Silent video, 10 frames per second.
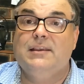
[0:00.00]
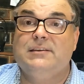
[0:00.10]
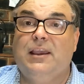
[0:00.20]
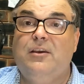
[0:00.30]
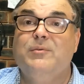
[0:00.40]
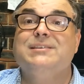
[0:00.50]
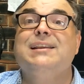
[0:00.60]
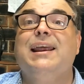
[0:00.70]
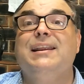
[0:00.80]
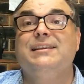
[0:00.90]
So we're
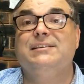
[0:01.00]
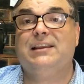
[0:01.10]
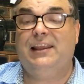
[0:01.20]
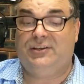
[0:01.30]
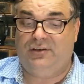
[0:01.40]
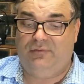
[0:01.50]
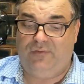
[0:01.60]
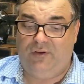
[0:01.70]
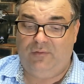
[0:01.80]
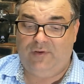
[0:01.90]
starting this collection
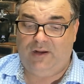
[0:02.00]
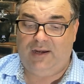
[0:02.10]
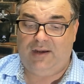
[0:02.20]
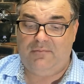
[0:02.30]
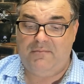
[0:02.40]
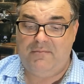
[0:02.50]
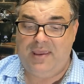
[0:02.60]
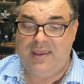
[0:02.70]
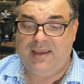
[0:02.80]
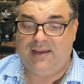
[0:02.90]
review. We've got an
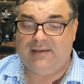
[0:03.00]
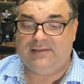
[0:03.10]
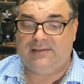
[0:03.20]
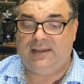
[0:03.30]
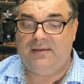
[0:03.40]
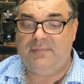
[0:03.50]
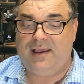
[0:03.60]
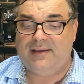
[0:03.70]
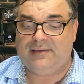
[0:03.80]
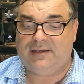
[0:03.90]
Omega
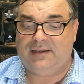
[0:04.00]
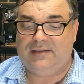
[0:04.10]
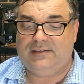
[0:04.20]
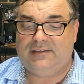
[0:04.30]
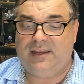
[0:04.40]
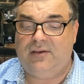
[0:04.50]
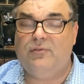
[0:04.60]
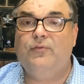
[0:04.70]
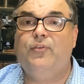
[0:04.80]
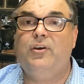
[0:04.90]
Seamaster
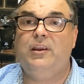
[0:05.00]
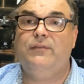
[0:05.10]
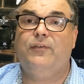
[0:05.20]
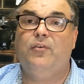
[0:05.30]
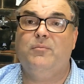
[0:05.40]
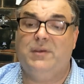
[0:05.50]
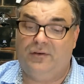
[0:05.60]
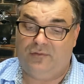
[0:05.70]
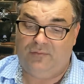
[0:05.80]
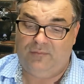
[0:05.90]
steel 34
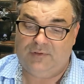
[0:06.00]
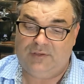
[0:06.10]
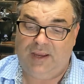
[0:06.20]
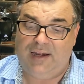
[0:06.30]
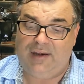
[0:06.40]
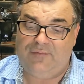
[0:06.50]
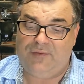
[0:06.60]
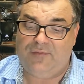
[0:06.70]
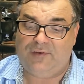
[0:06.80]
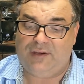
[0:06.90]
mil,
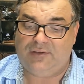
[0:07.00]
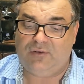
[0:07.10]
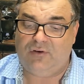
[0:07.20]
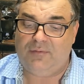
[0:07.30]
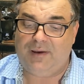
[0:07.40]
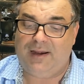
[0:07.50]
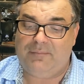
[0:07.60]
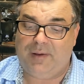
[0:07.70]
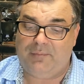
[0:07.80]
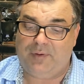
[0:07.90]
1950s,
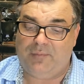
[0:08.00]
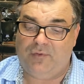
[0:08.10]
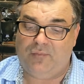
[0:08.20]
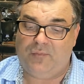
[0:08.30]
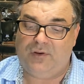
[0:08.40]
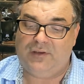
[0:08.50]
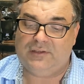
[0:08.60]
automatic bumper movement.